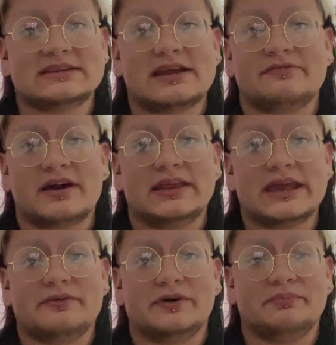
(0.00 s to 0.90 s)
and I'd finally
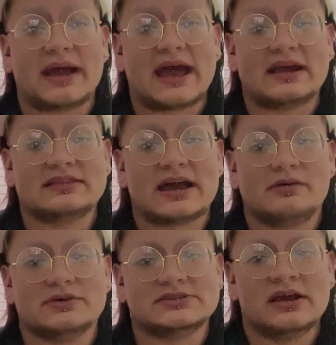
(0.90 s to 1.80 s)
get one back
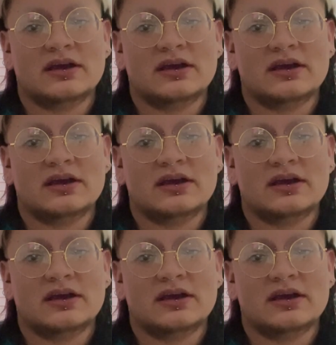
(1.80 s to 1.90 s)
that was